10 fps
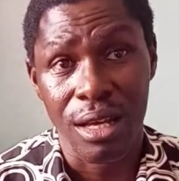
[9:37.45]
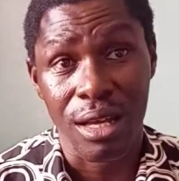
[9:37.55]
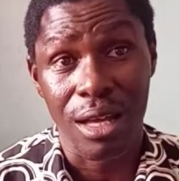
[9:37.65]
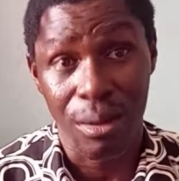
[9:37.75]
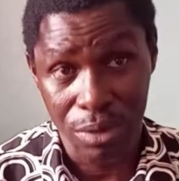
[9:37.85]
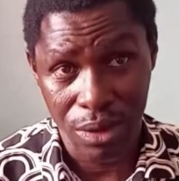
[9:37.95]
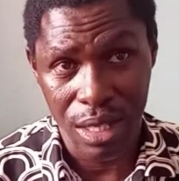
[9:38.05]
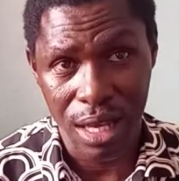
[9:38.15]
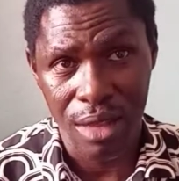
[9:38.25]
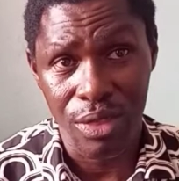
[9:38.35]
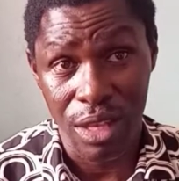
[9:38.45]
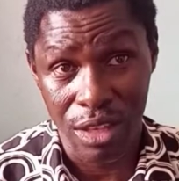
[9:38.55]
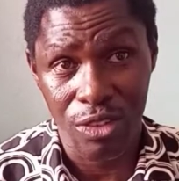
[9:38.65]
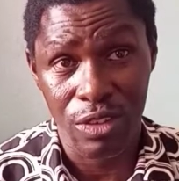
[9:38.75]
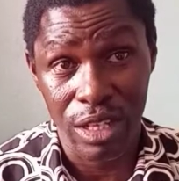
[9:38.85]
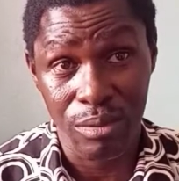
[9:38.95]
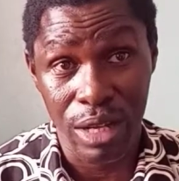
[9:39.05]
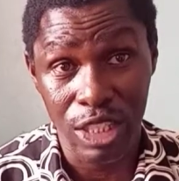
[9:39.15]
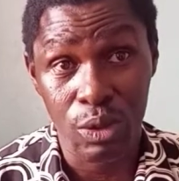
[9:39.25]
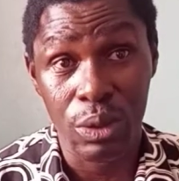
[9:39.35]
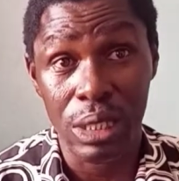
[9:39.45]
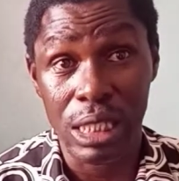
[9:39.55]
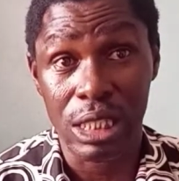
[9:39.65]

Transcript: Up to there, thank you very much. We will